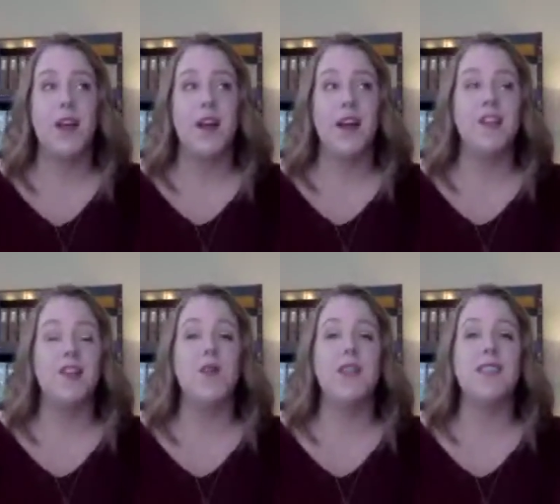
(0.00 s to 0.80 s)
And
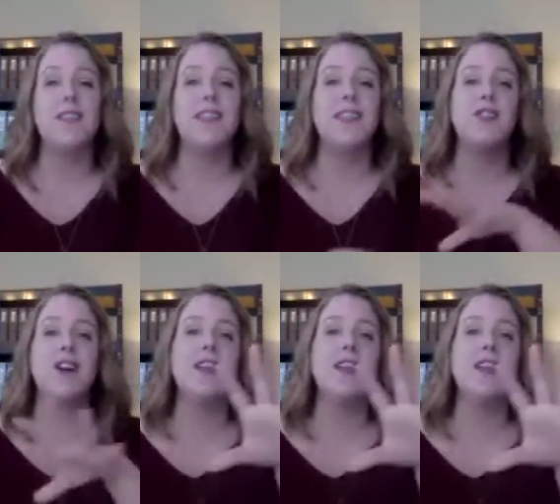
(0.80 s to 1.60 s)
so it's
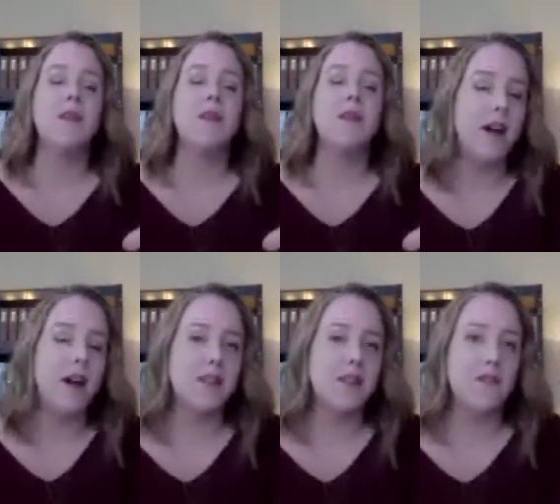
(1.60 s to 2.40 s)
trying to keep that
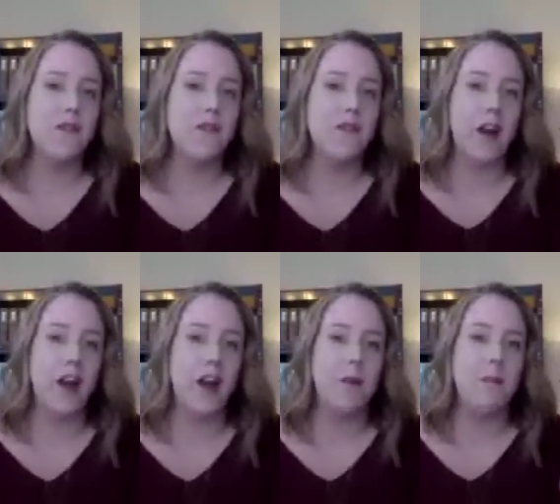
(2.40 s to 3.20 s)
positive
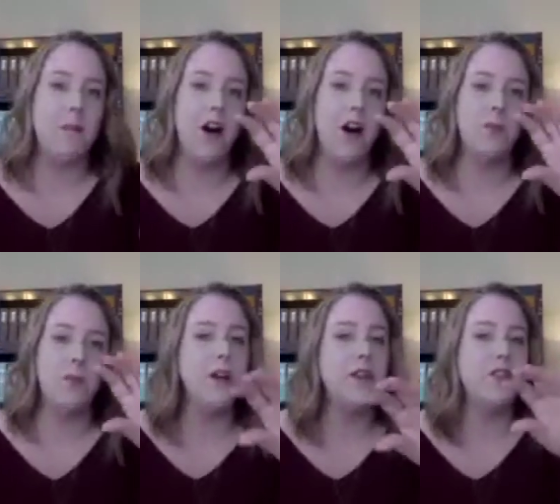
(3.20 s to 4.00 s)
frame
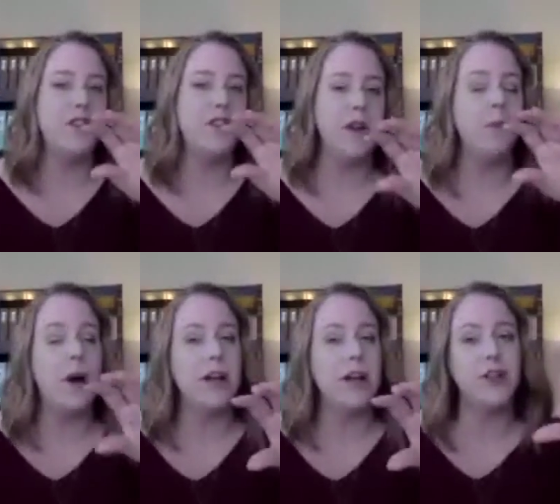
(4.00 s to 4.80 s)
on what you're doing and
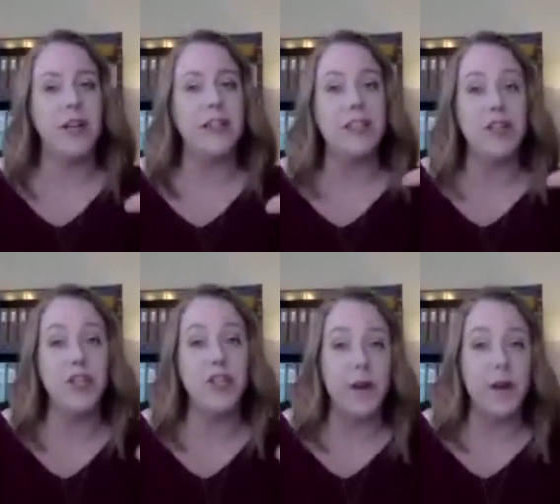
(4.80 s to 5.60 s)
why you're trying to
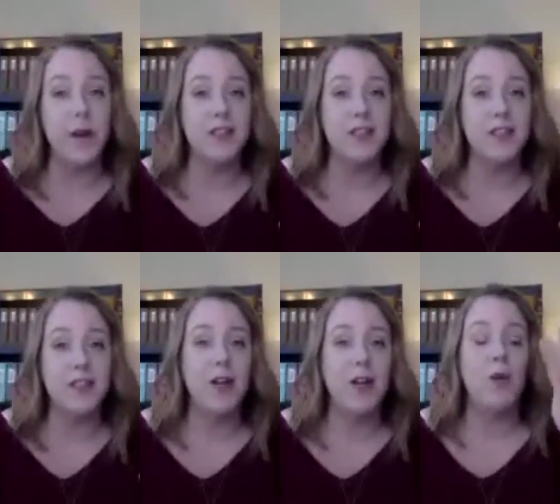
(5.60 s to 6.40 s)
do it,
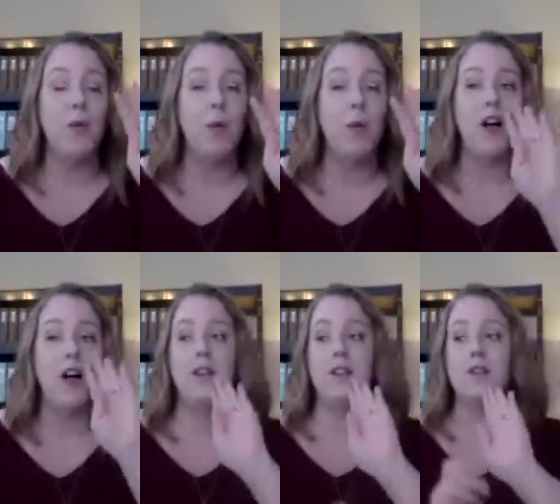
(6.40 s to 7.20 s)

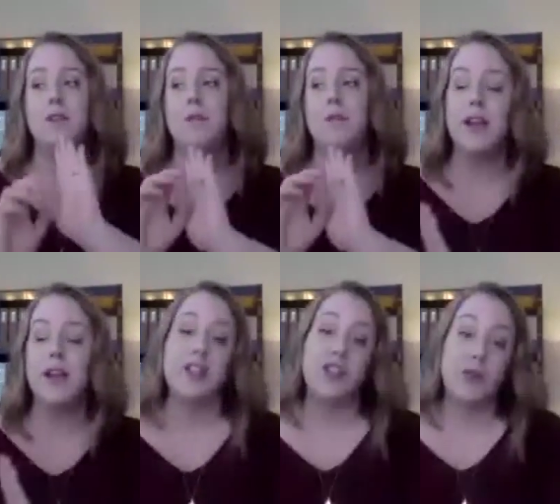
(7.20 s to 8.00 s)
while
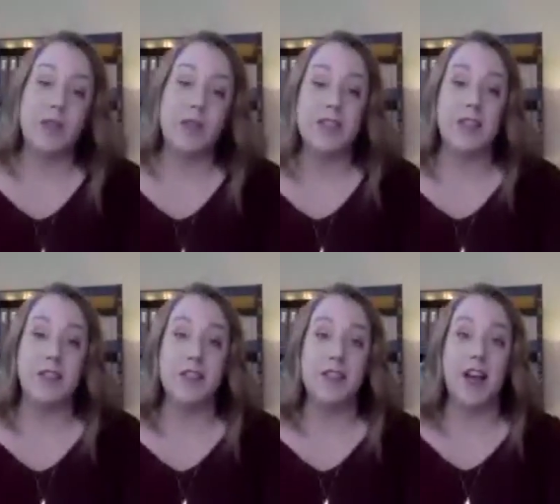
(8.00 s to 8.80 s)
making
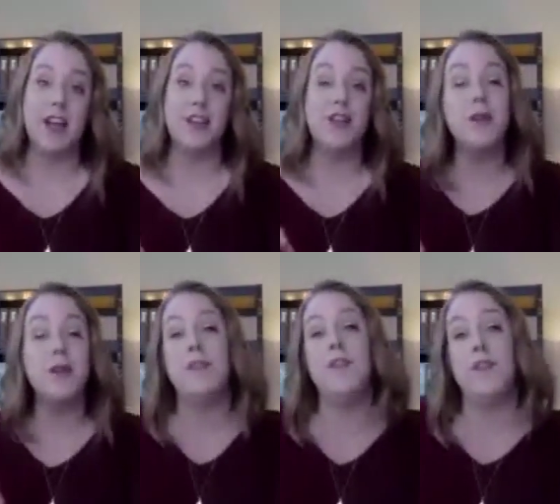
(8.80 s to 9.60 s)
choices that
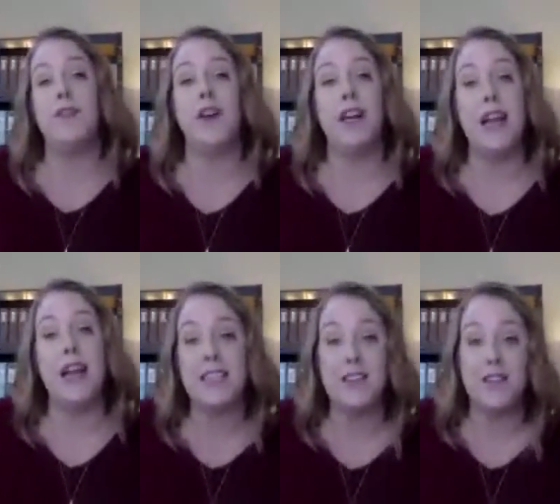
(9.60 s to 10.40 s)
could be viewed very
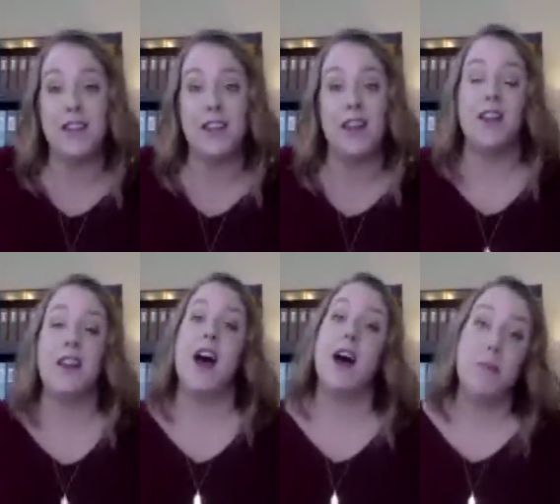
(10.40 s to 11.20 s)
negatively, like
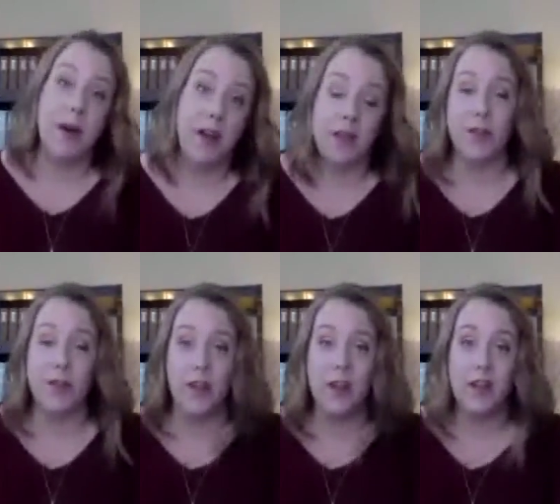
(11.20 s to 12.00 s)
not buying the
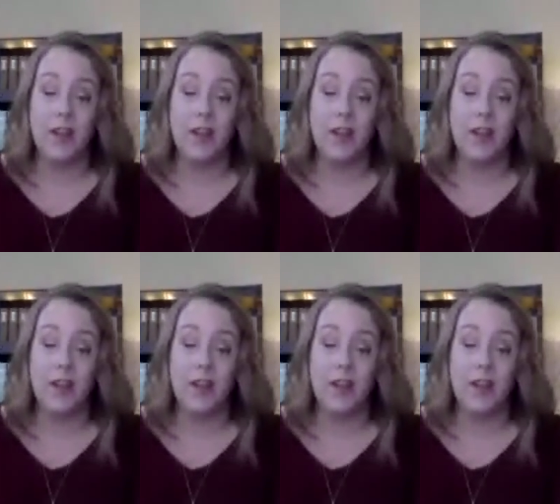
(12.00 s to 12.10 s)
thing.